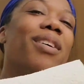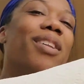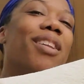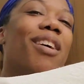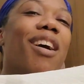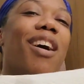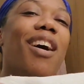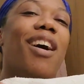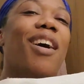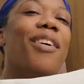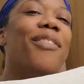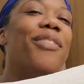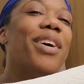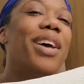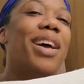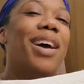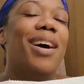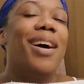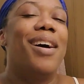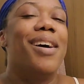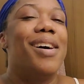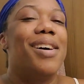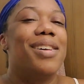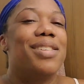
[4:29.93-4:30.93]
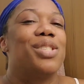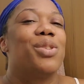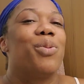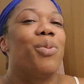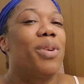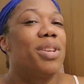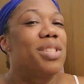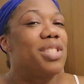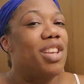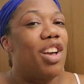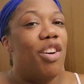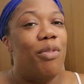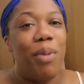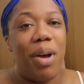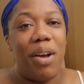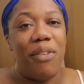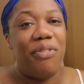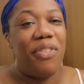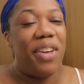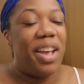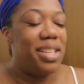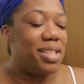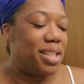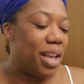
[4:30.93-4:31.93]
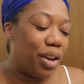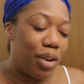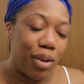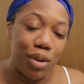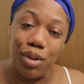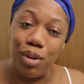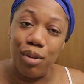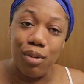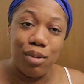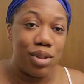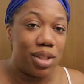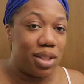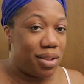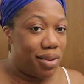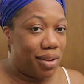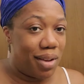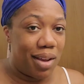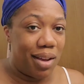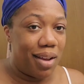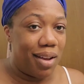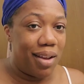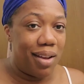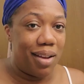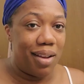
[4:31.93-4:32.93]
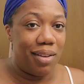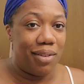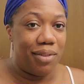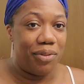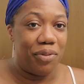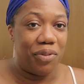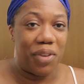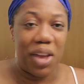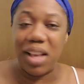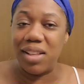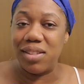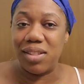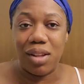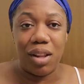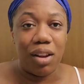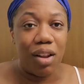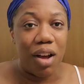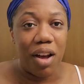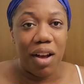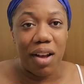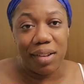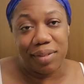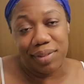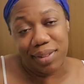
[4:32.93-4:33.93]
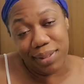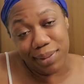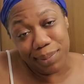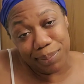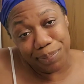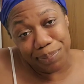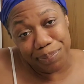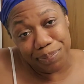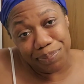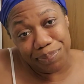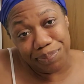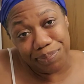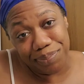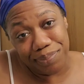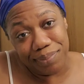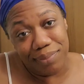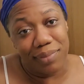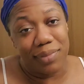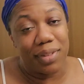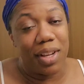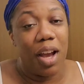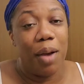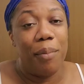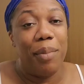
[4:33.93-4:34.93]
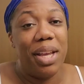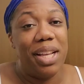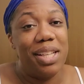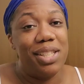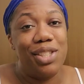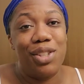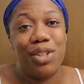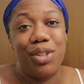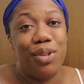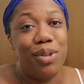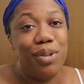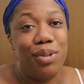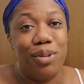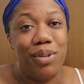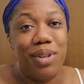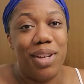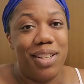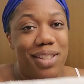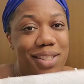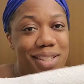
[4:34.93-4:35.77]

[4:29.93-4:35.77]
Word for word: cloth uh, to rinse off my face. I don't use uh, face cloths, I mean, to,